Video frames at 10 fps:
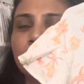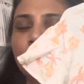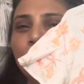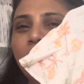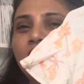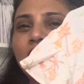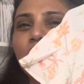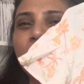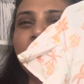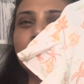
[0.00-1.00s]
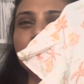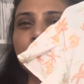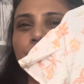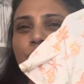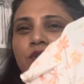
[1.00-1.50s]
do a little
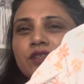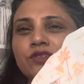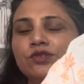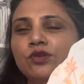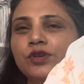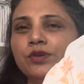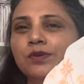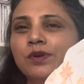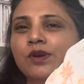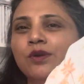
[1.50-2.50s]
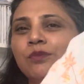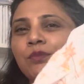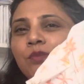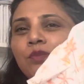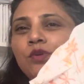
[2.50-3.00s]
fashion show and show you
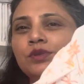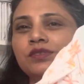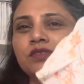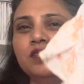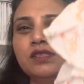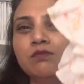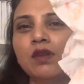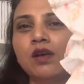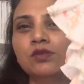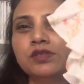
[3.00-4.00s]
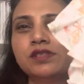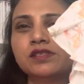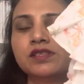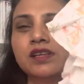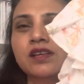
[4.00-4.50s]
both these
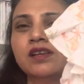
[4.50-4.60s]
blouses.